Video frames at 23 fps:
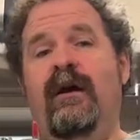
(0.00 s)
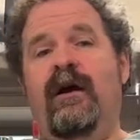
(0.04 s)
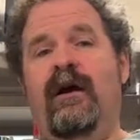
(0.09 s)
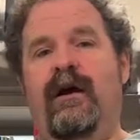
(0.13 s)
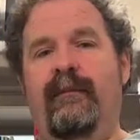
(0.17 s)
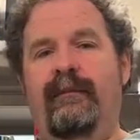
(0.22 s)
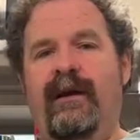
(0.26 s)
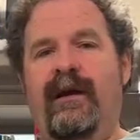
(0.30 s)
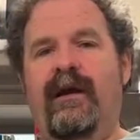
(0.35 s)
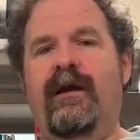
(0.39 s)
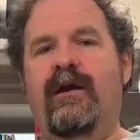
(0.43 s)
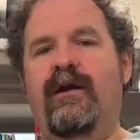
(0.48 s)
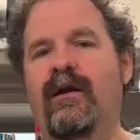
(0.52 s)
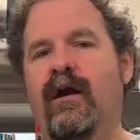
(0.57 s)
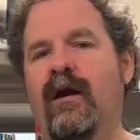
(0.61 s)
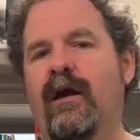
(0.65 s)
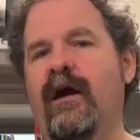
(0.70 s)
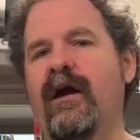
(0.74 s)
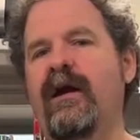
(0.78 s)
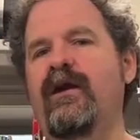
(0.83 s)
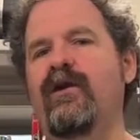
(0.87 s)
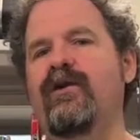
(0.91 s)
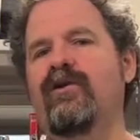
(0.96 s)
I'm a
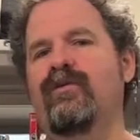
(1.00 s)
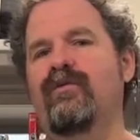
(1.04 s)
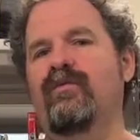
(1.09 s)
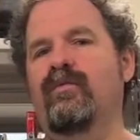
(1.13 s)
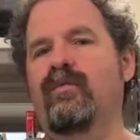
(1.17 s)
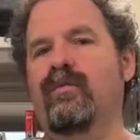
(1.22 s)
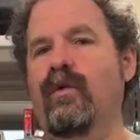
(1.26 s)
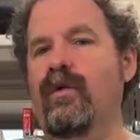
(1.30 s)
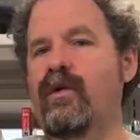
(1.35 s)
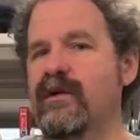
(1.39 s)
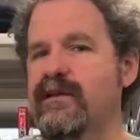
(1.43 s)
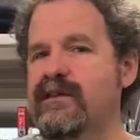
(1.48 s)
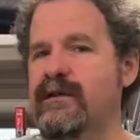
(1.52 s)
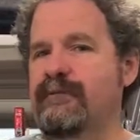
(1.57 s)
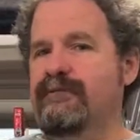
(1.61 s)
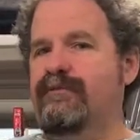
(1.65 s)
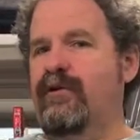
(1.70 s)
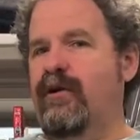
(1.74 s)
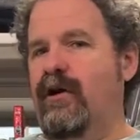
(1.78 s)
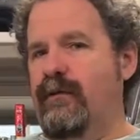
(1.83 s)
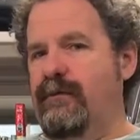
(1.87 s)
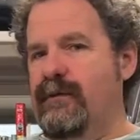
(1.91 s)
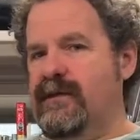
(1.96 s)
guy who works at
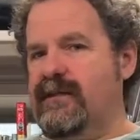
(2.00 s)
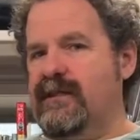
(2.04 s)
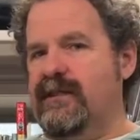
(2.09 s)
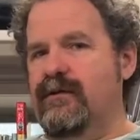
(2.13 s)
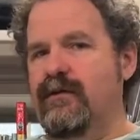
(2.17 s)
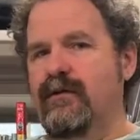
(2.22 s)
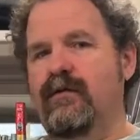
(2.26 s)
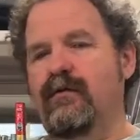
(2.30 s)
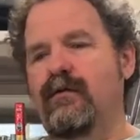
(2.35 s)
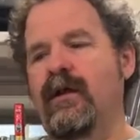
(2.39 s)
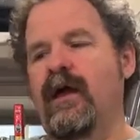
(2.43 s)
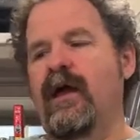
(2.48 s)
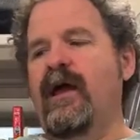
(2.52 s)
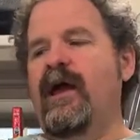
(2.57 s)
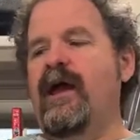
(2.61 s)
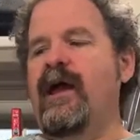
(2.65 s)
primary school